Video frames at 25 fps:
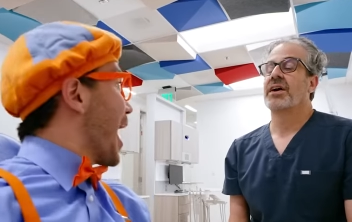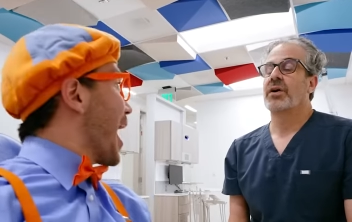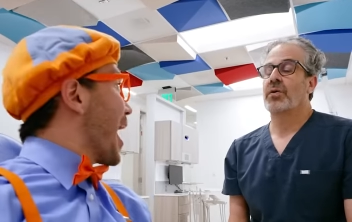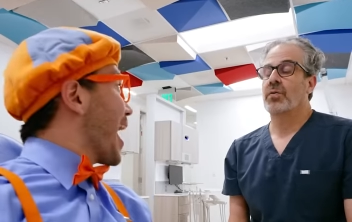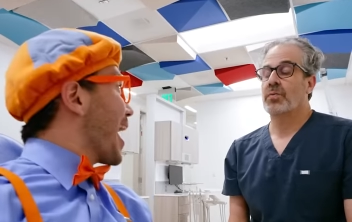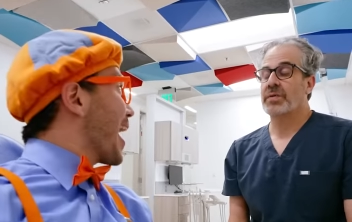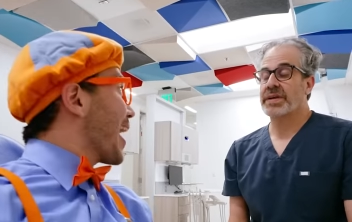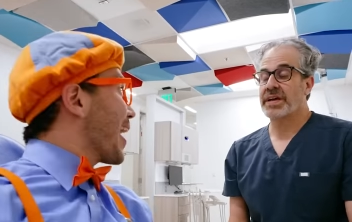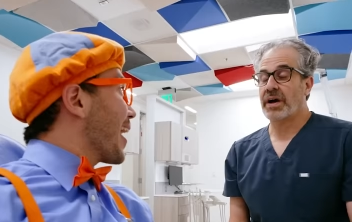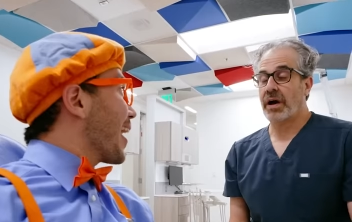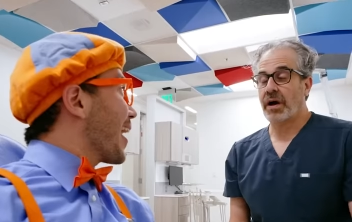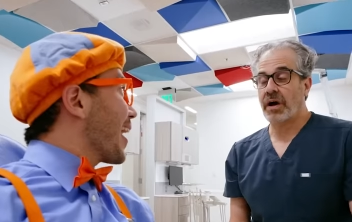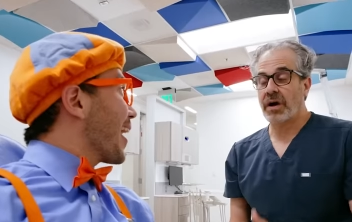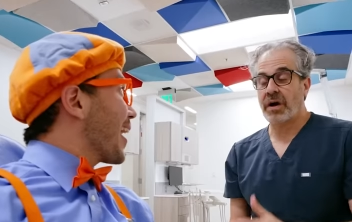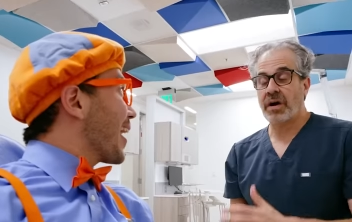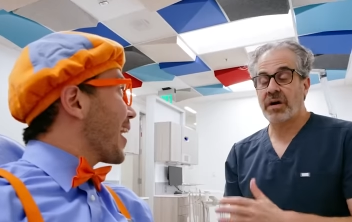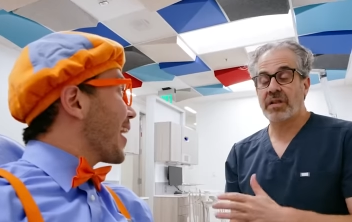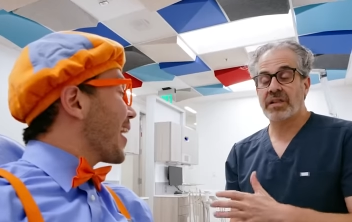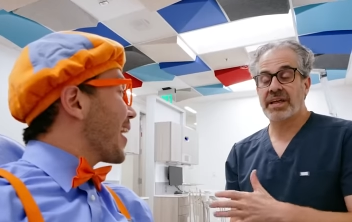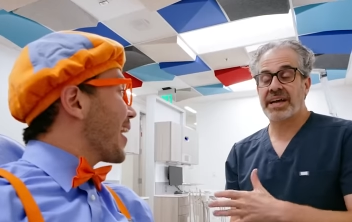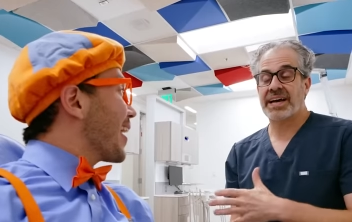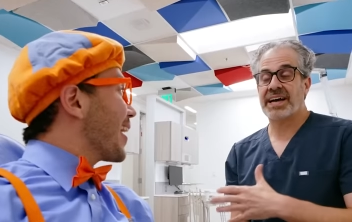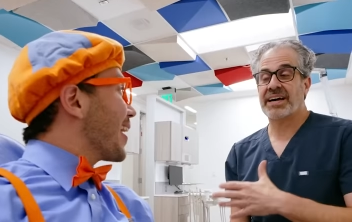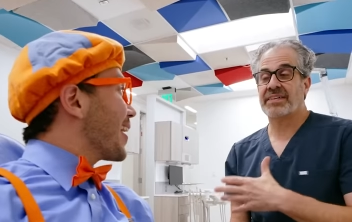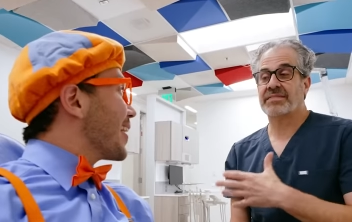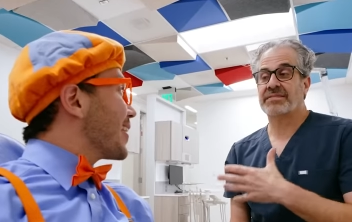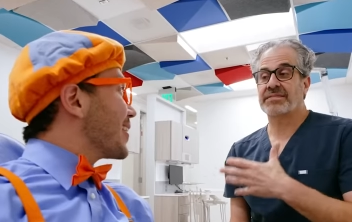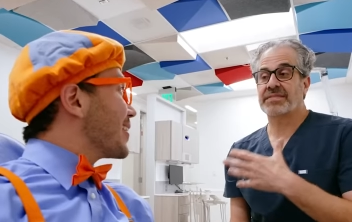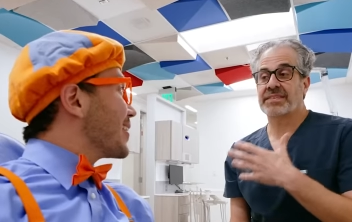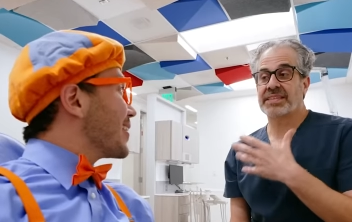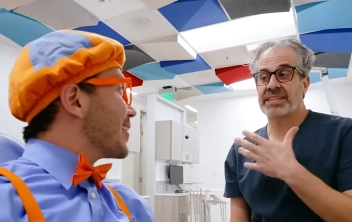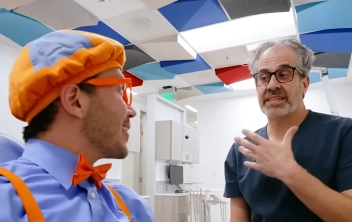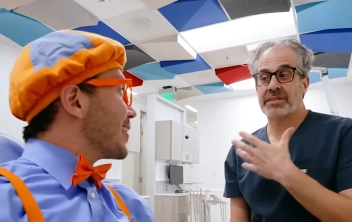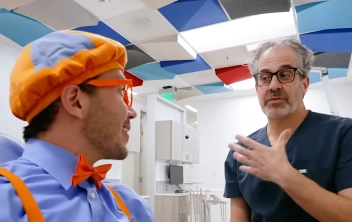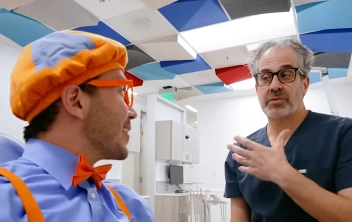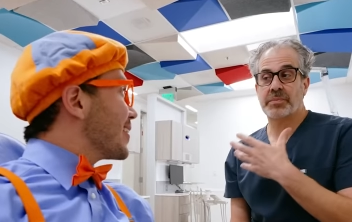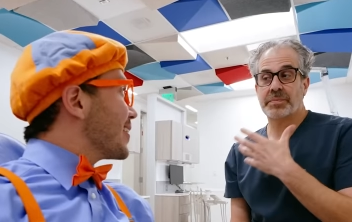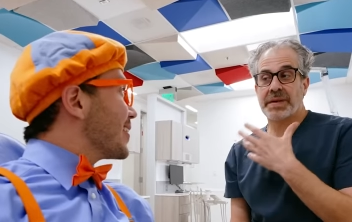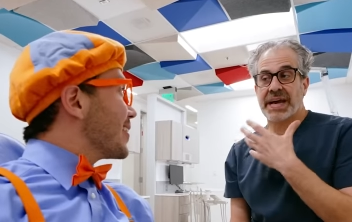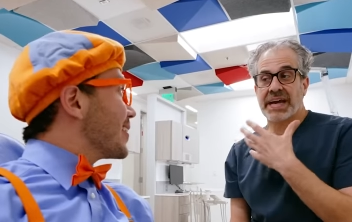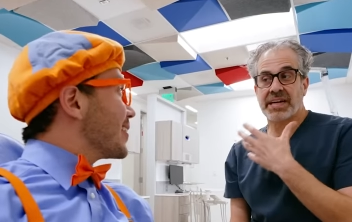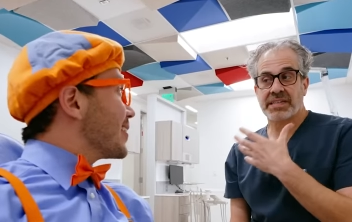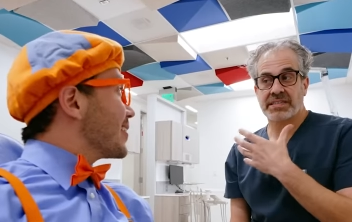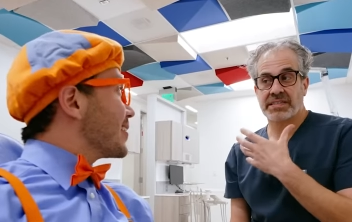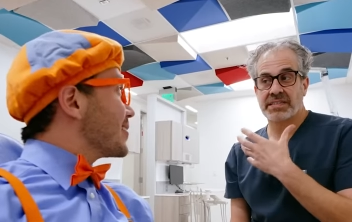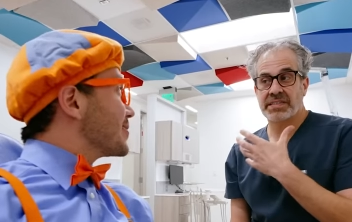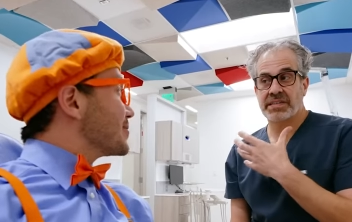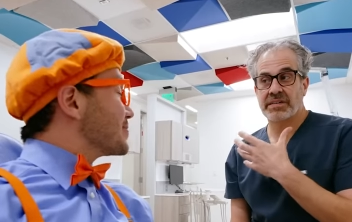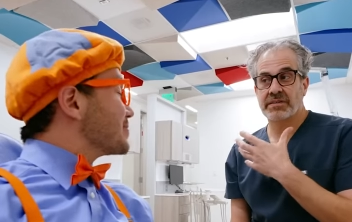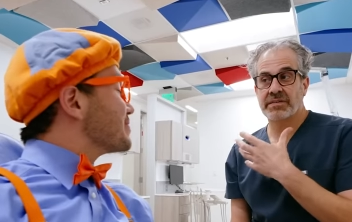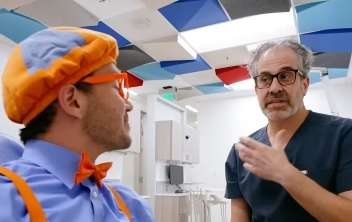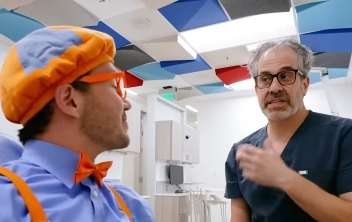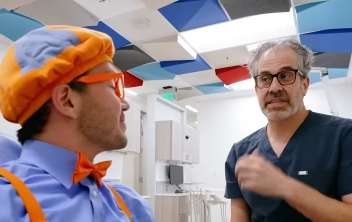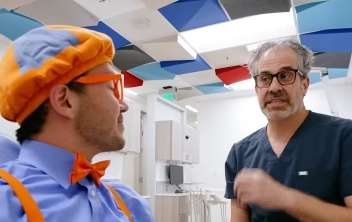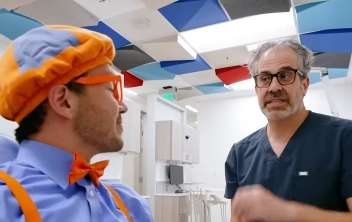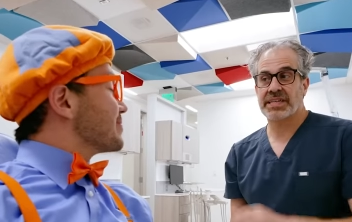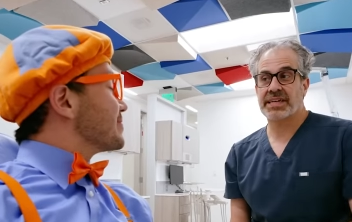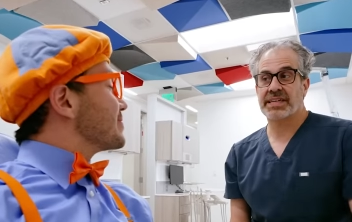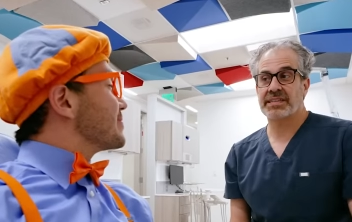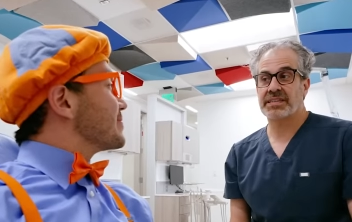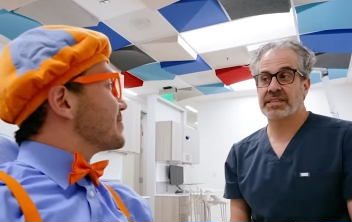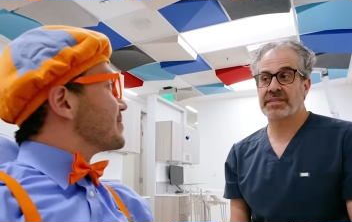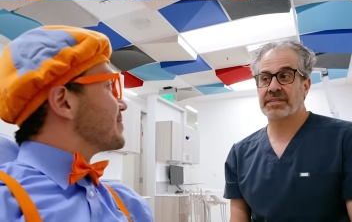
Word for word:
Speaker 1: We all have little bacteria that